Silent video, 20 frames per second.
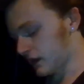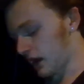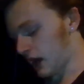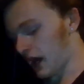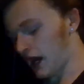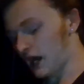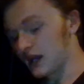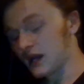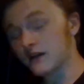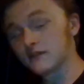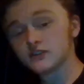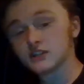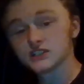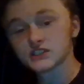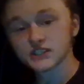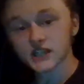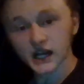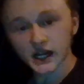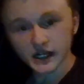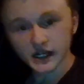have
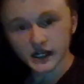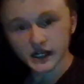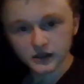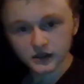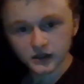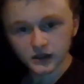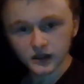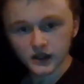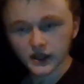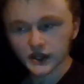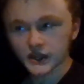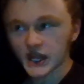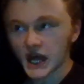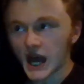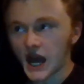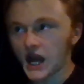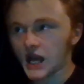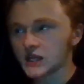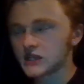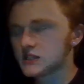decided
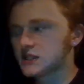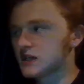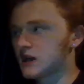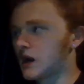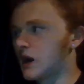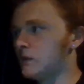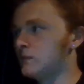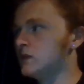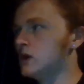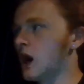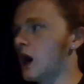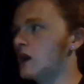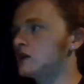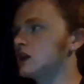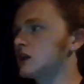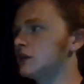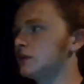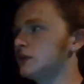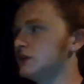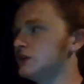that I'm not
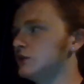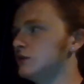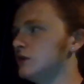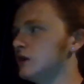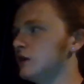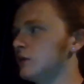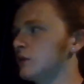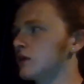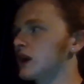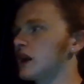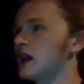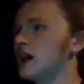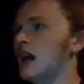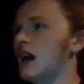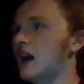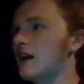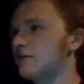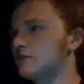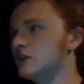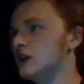going to be doing what I
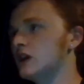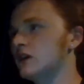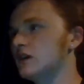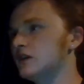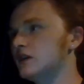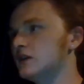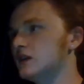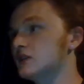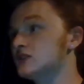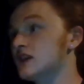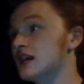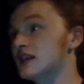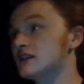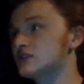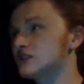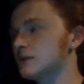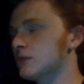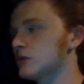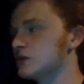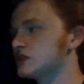have done at
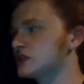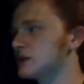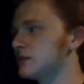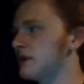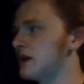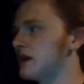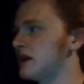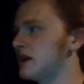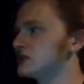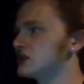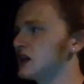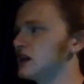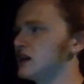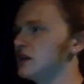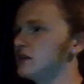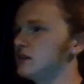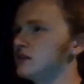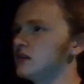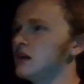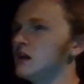some point in the past,
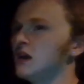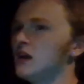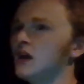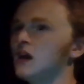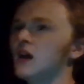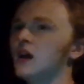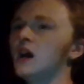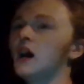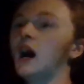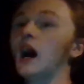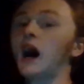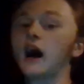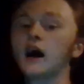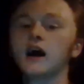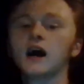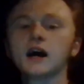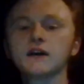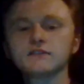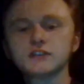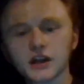and
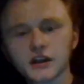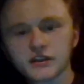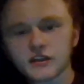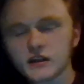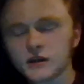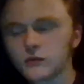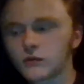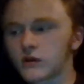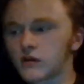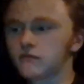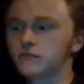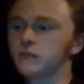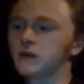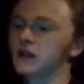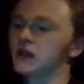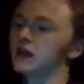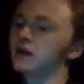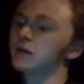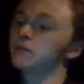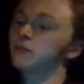I've done a thing where I've
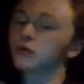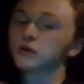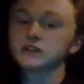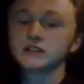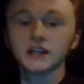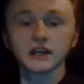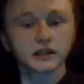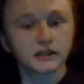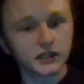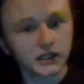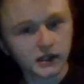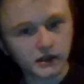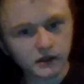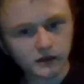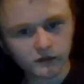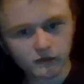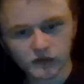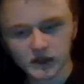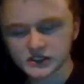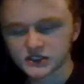been, like,
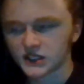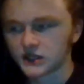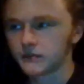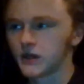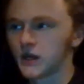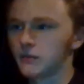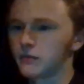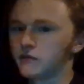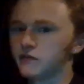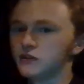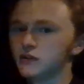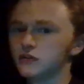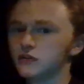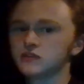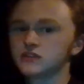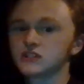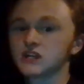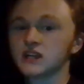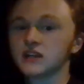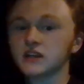predicting wrestling
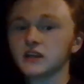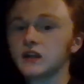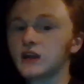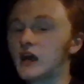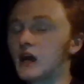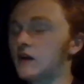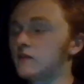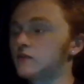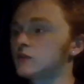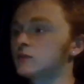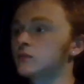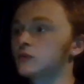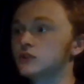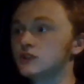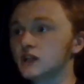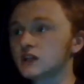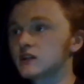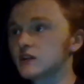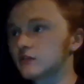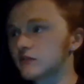pay-per-views, and then after predicting